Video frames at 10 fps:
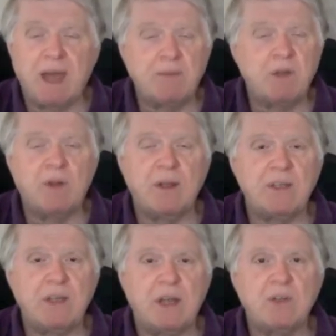absolutely
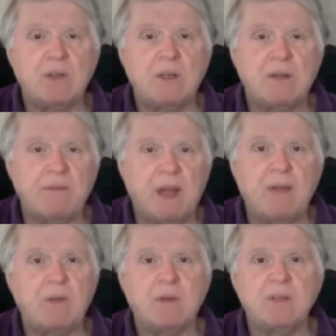essential to
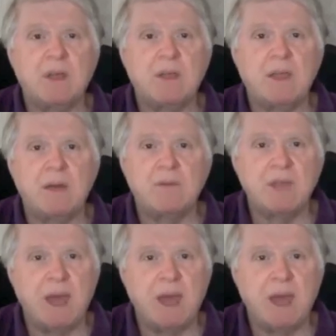develop those